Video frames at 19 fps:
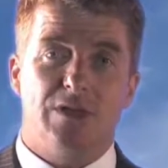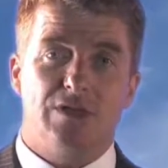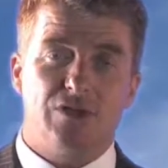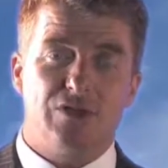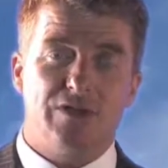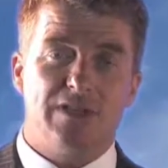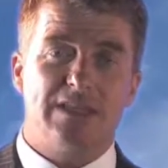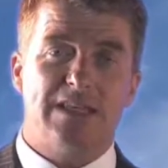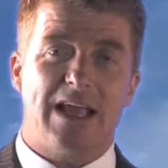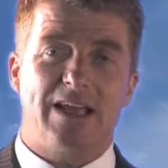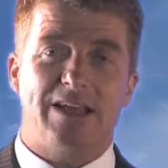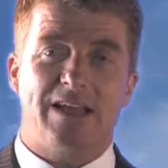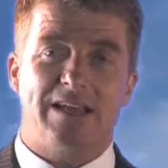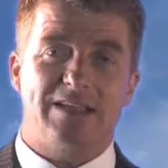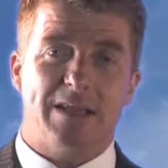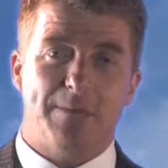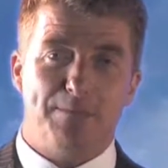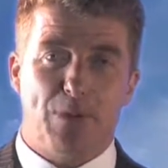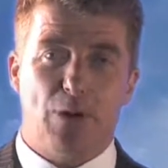Do you understand?
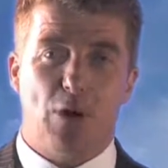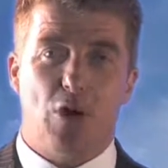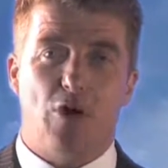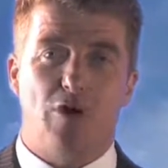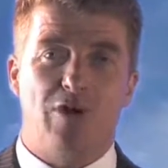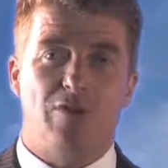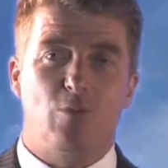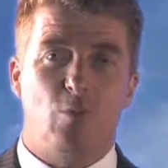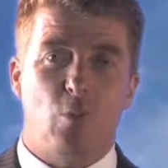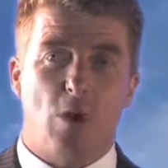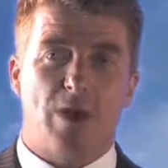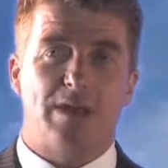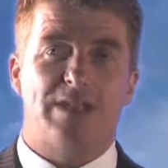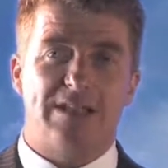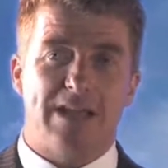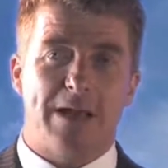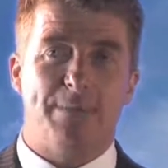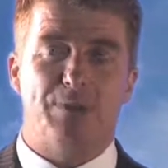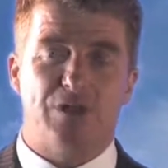It's important of
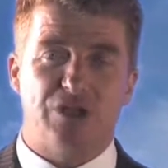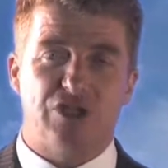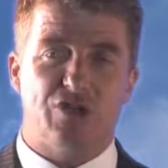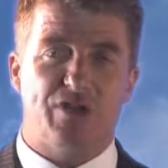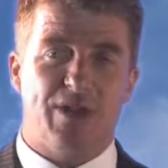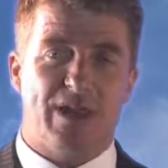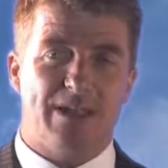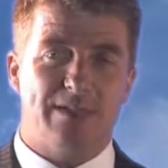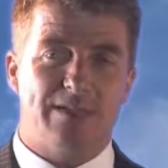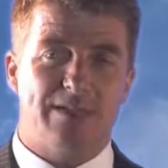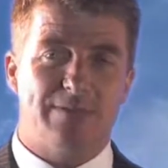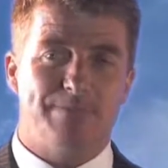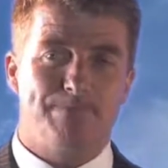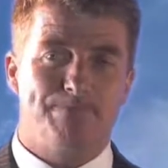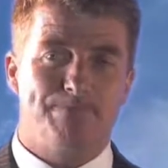what temperature it is.